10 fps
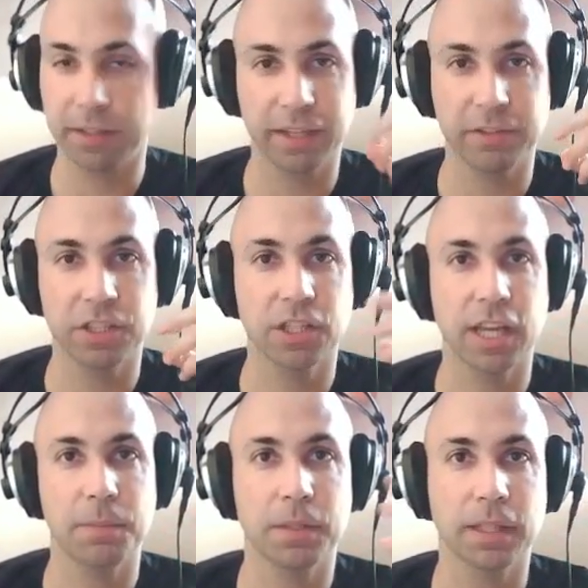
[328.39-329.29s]
give it
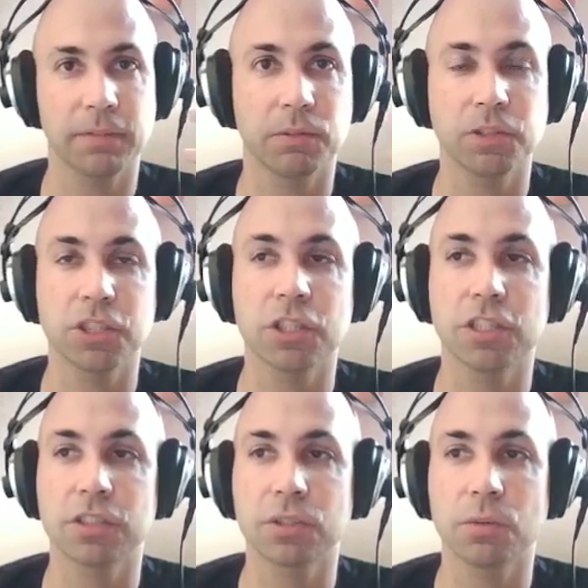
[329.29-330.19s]
shape and give it rigidity
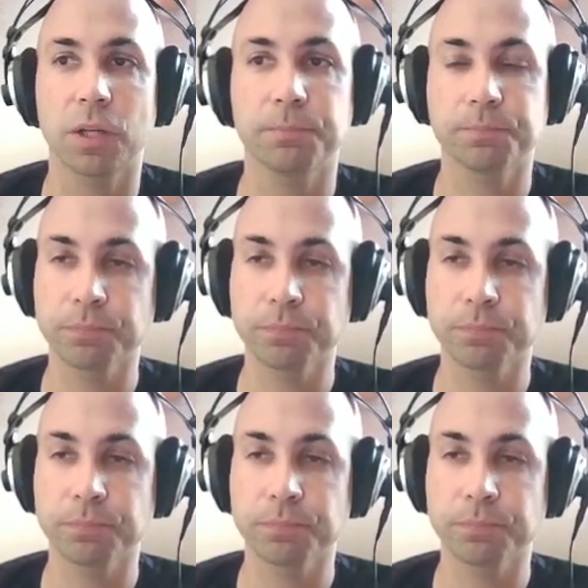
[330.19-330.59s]
and so on,